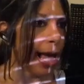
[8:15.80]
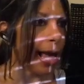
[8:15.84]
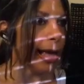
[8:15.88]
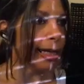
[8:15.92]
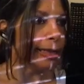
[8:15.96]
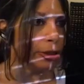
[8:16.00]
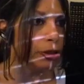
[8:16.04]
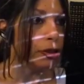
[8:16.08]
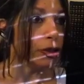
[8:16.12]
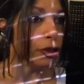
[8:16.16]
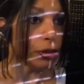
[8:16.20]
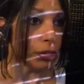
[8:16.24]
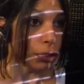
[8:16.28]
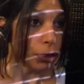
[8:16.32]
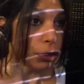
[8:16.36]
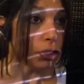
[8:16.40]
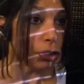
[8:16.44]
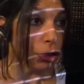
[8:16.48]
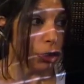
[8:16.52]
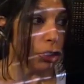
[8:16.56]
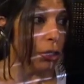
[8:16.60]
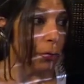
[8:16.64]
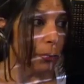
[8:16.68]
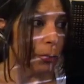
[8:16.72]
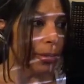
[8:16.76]
and you
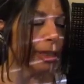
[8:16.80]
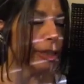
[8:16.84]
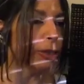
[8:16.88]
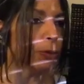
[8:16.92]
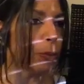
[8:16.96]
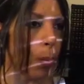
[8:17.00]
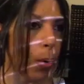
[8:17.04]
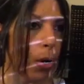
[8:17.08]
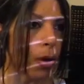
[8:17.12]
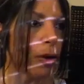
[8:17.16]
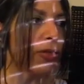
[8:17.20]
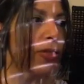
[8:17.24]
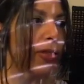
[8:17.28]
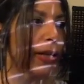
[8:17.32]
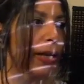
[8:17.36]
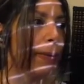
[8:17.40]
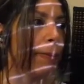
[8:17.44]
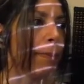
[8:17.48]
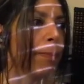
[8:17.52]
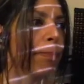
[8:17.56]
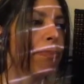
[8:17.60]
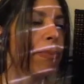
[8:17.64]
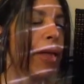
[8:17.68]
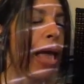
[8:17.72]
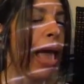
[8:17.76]
know, it's worth it.
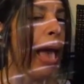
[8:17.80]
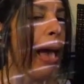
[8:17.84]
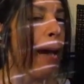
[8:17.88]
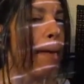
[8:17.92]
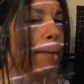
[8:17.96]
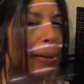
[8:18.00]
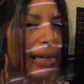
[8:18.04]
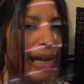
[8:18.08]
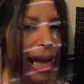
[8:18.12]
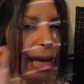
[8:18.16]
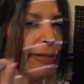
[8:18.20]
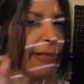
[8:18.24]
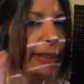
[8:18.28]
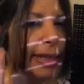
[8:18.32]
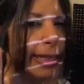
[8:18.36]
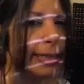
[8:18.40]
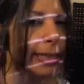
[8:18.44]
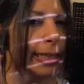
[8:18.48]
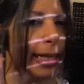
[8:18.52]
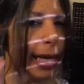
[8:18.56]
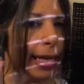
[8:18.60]
But I think